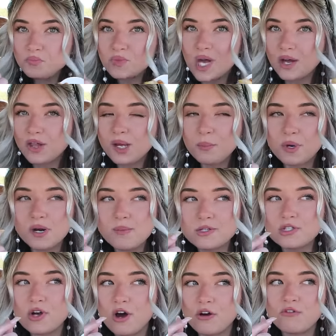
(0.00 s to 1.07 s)
I like pretty
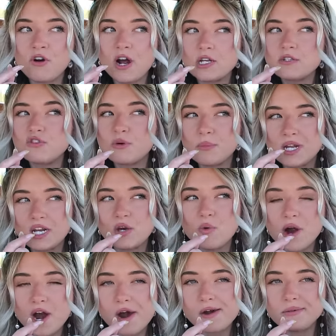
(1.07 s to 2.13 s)
much all fries from
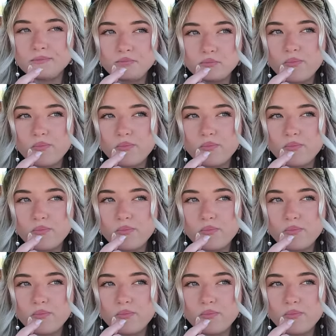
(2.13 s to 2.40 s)
anywhere.